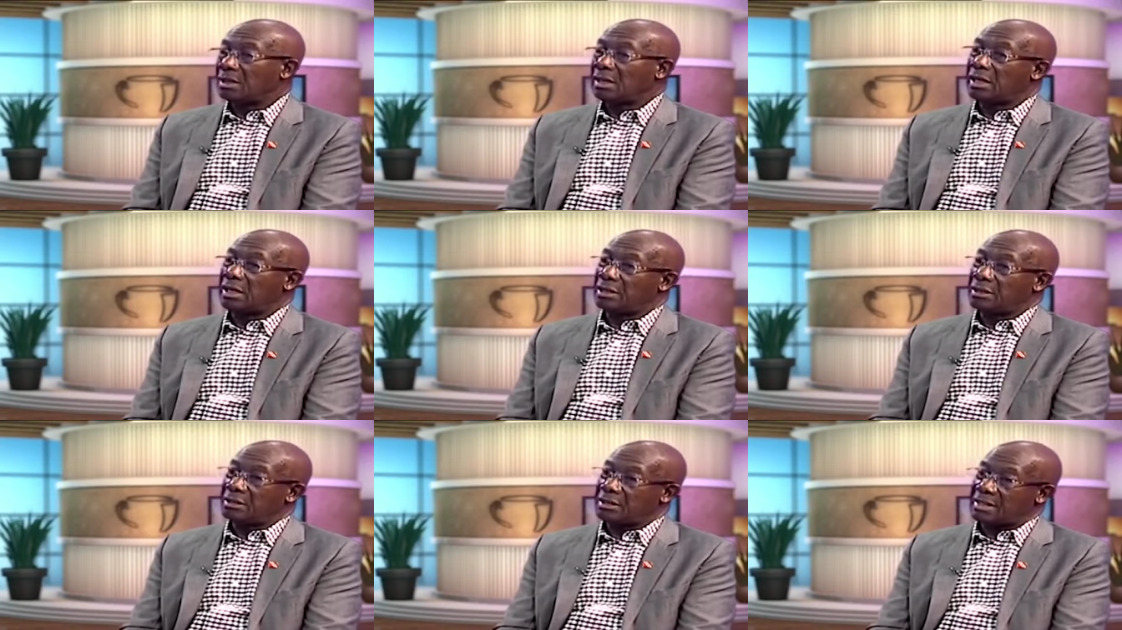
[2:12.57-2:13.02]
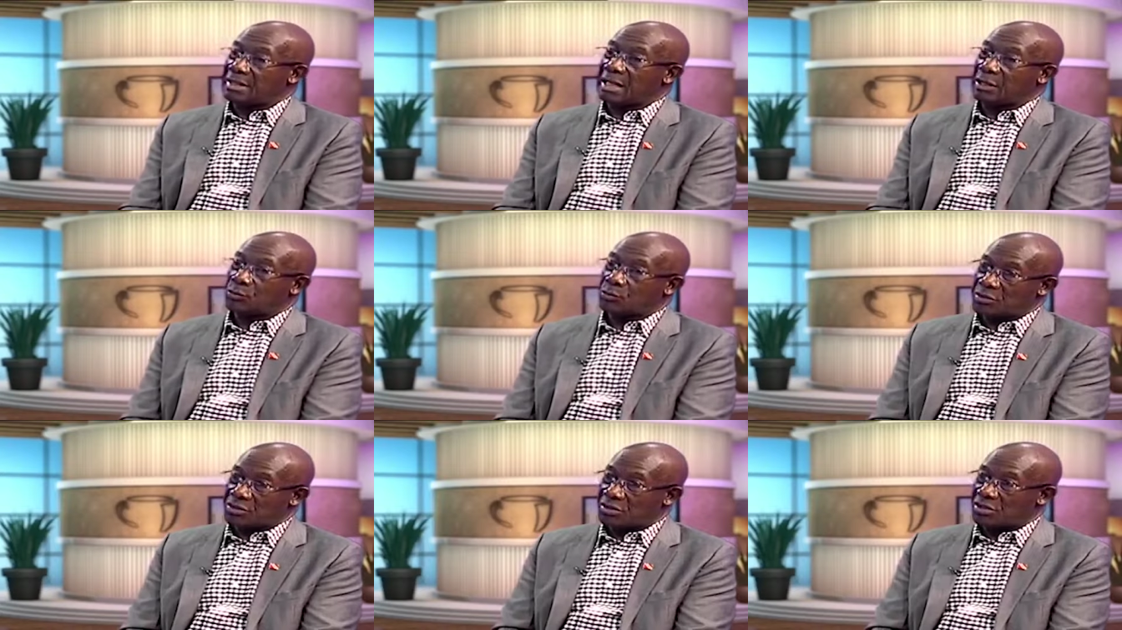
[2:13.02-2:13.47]
and
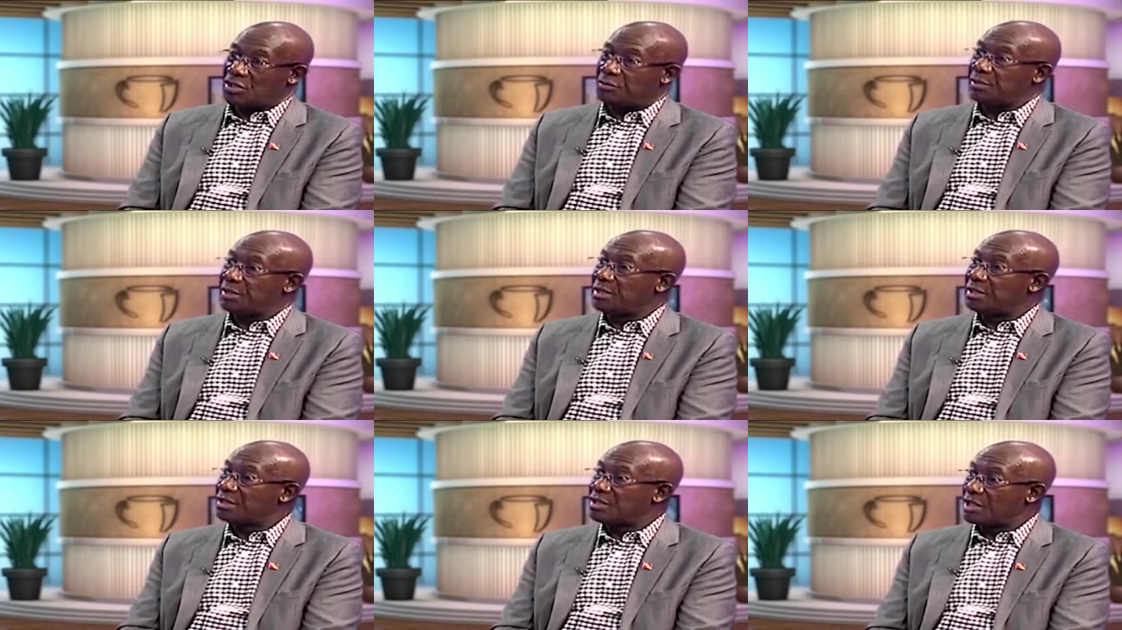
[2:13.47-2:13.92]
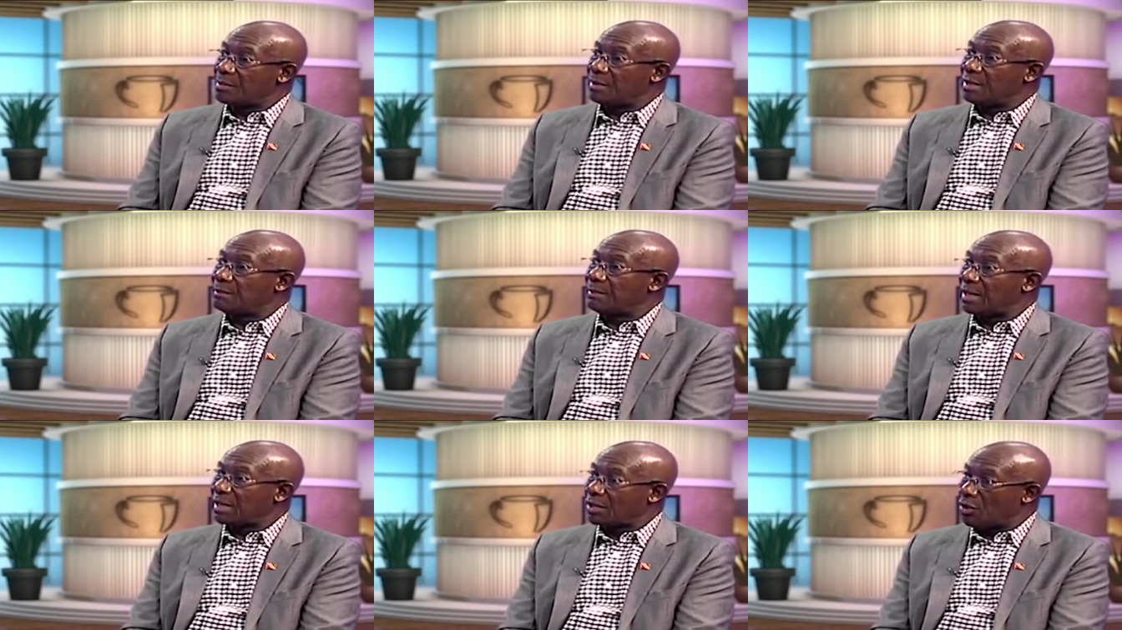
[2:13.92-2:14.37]
that was going to be
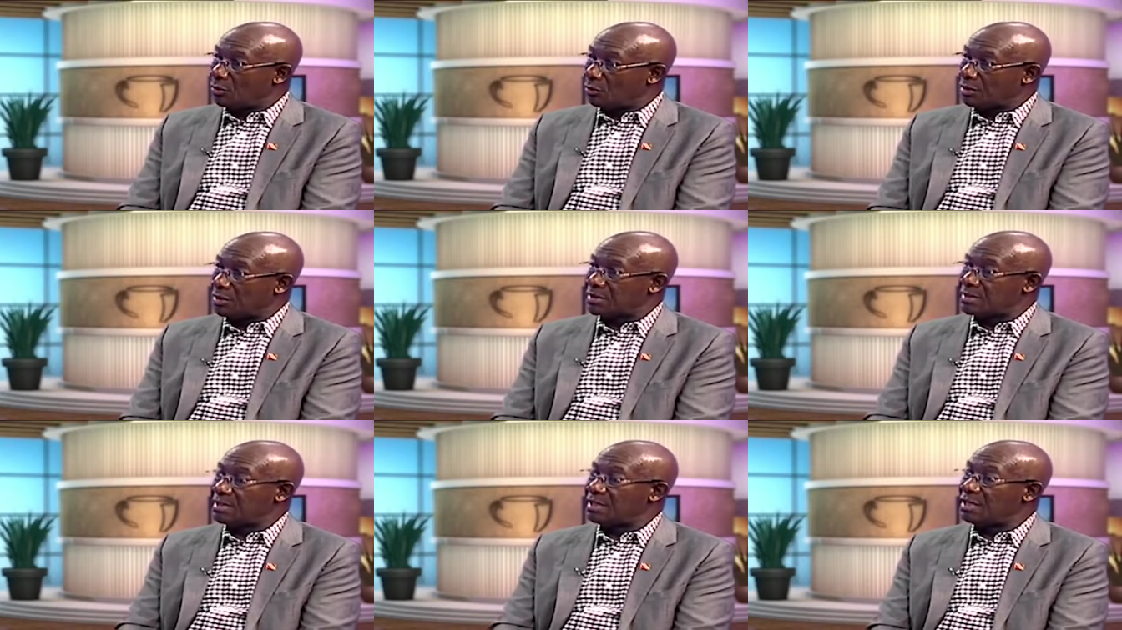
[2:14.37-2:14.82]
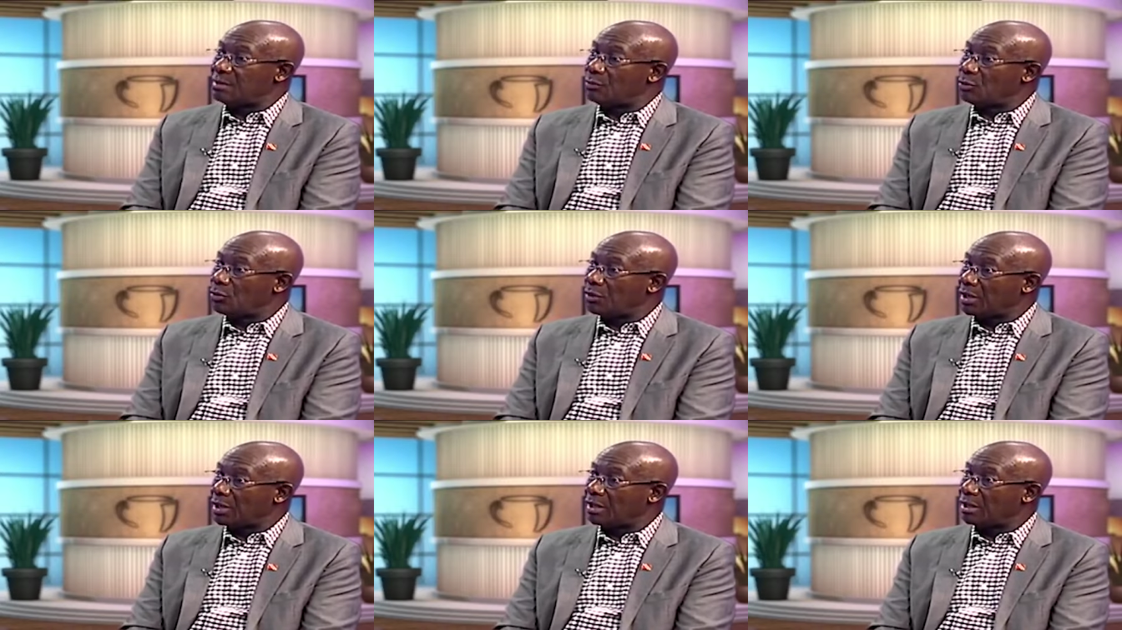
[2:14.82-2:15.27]
determined by our
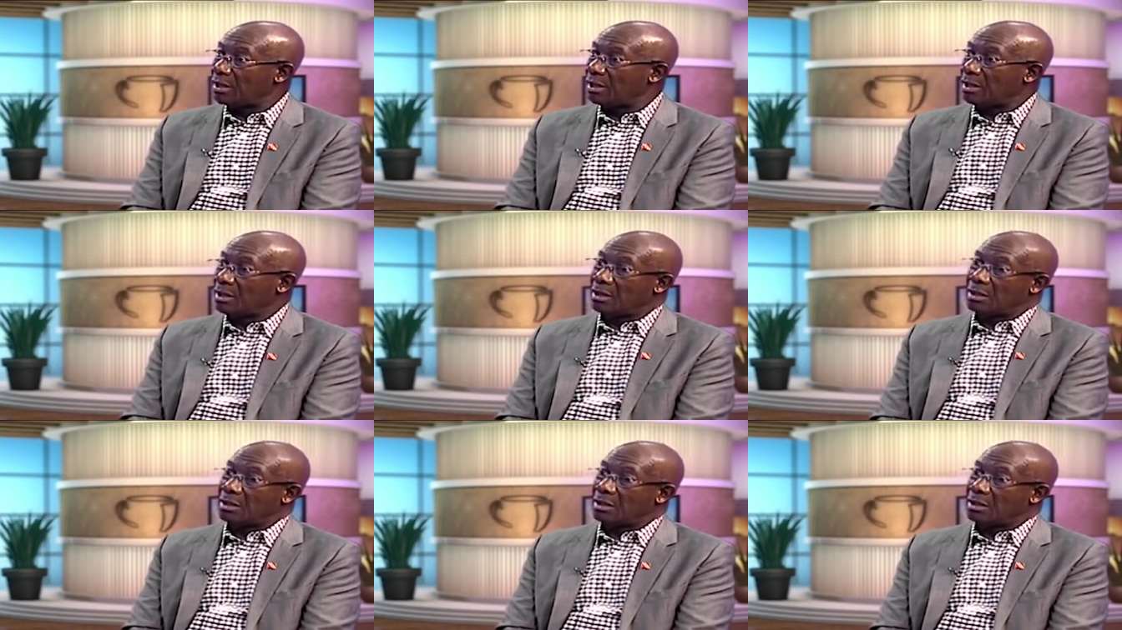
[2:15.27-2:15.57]
CMO here.